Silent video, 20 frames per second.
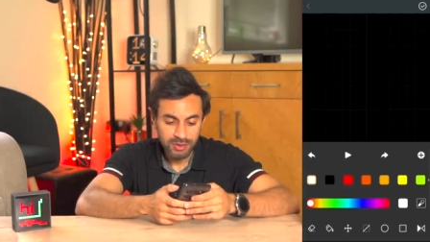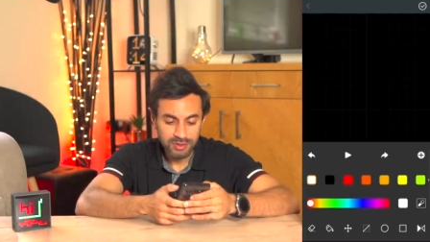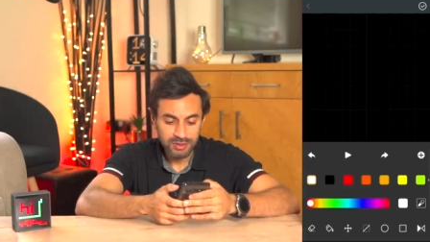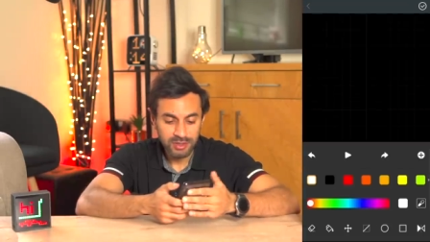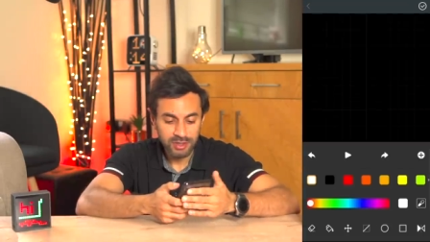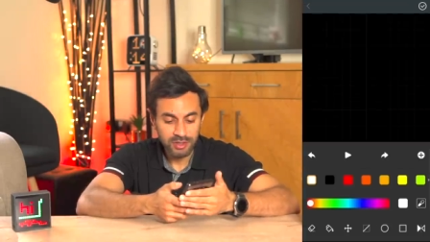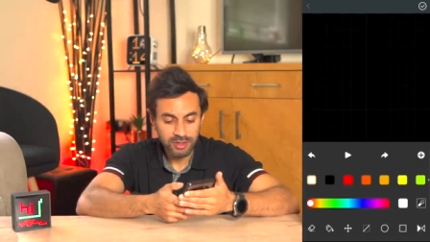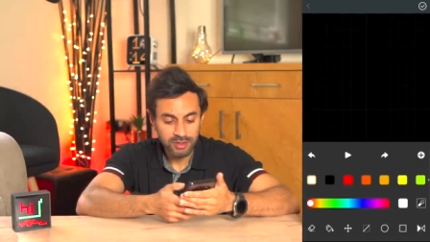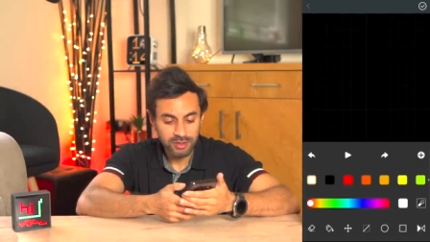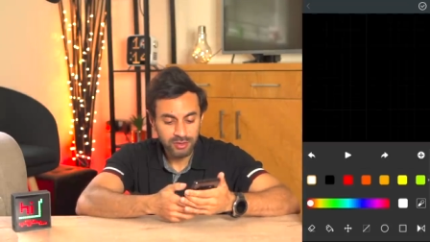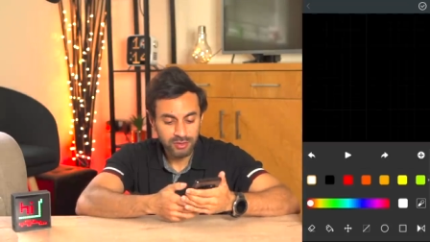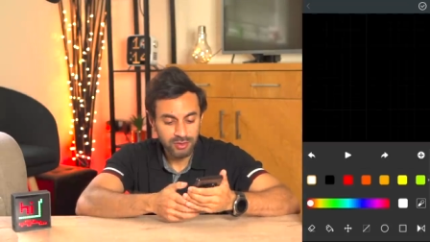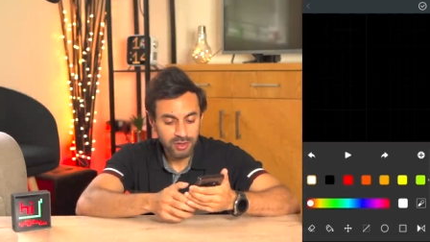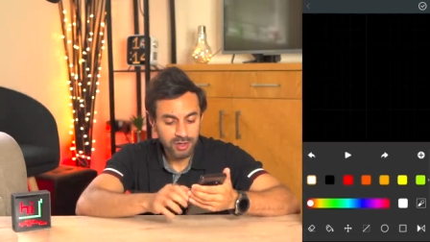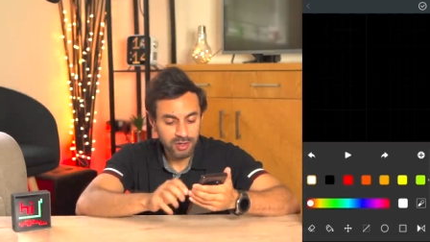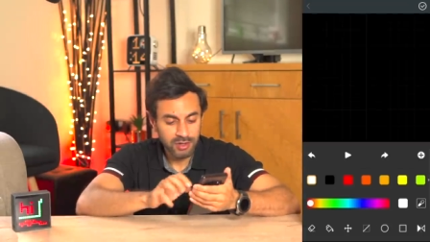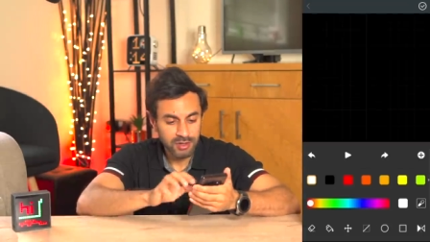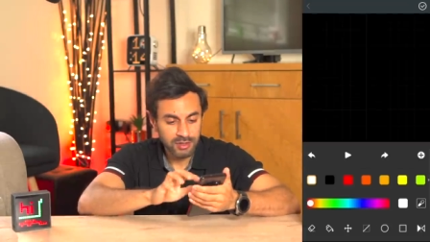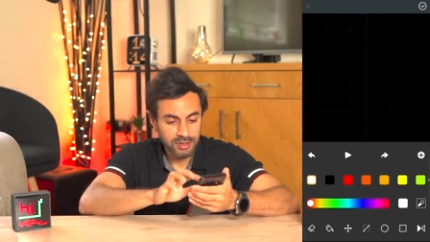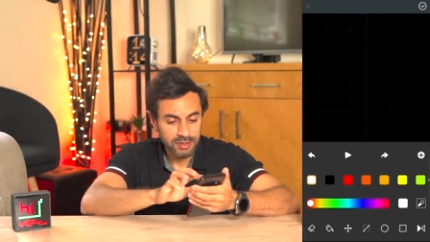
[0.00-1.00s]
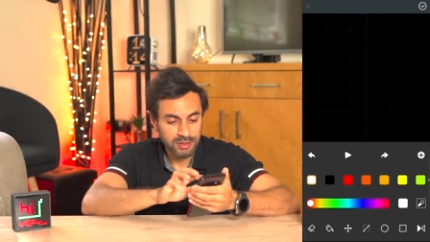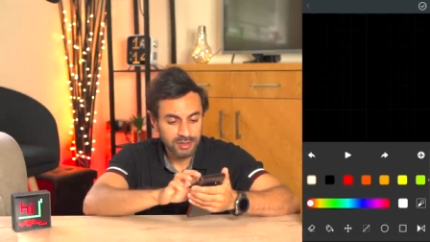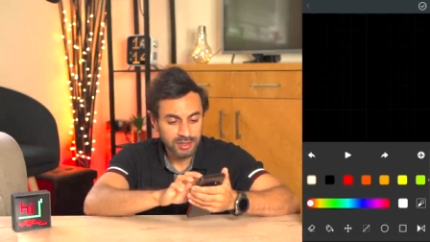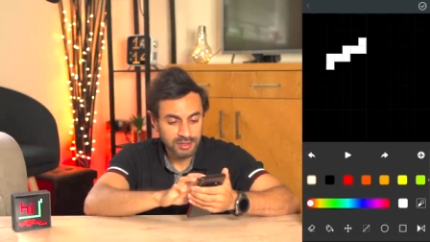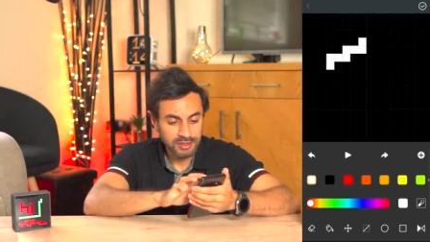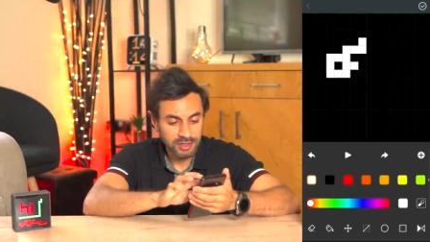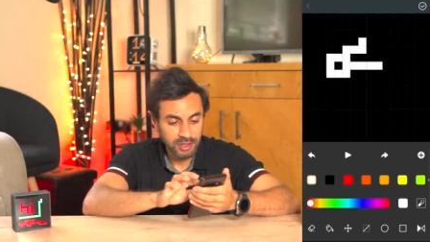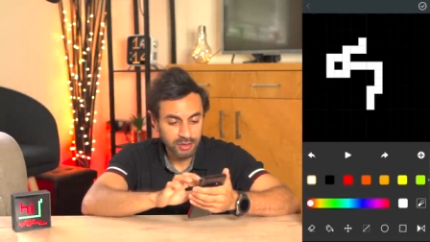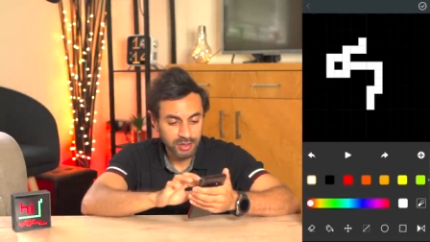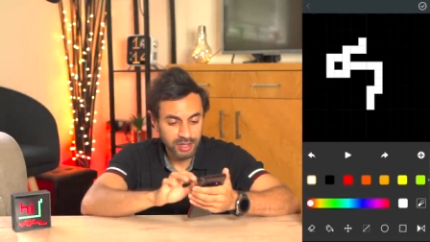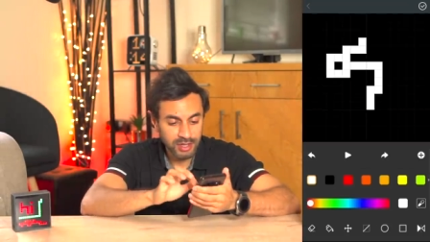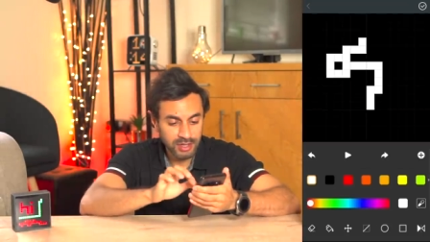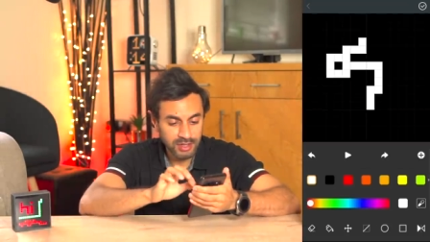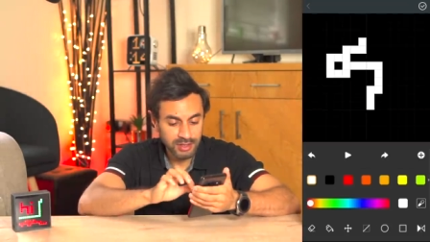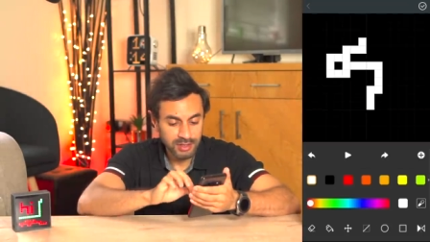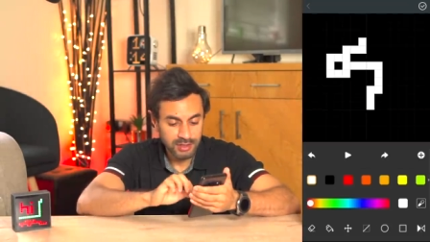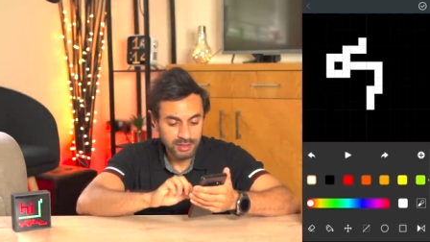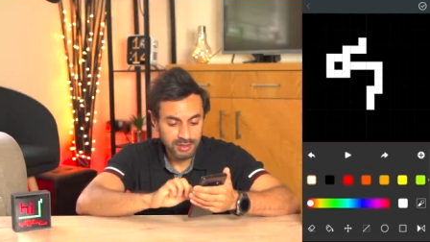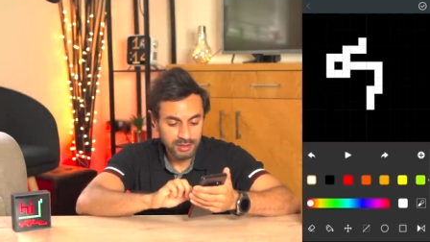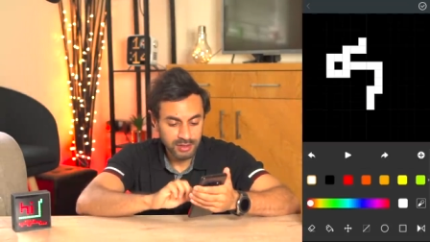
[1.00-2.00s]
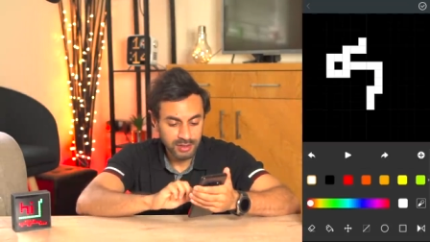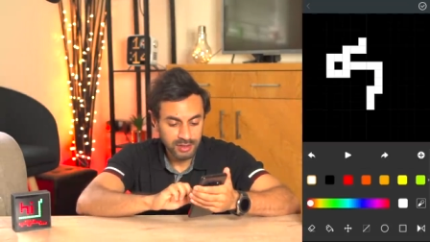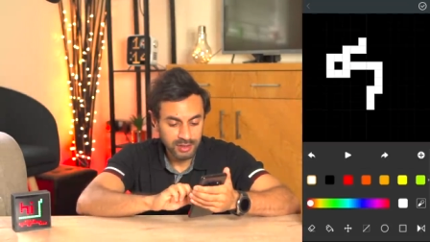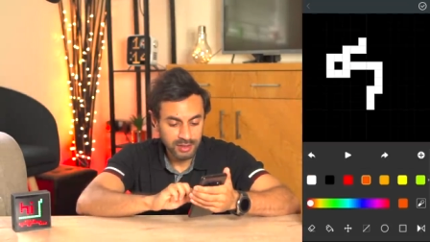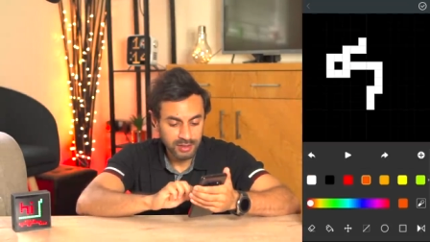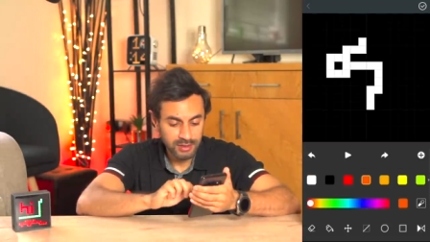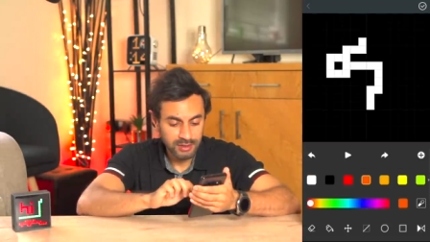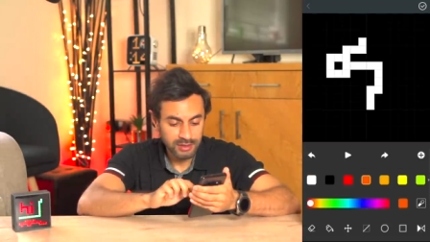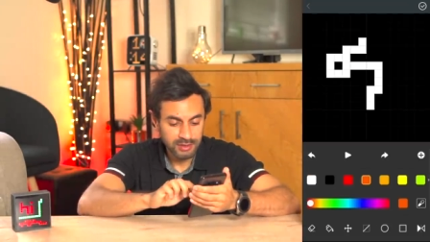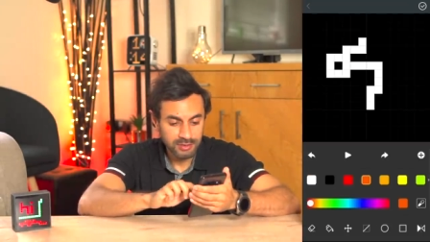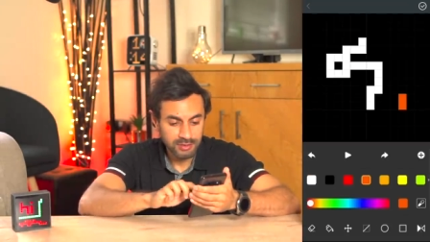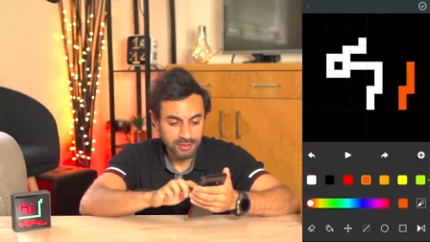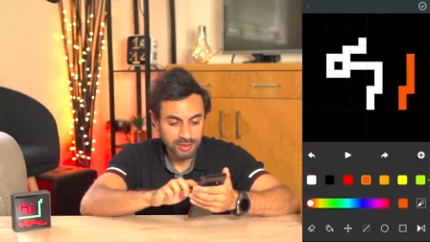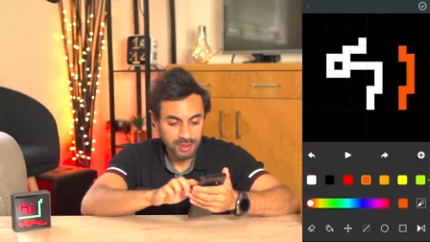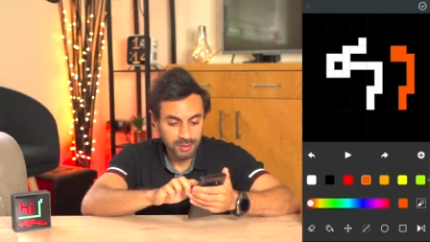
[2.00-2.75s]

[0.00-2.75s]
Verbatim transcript: So uh, let's go ahead and do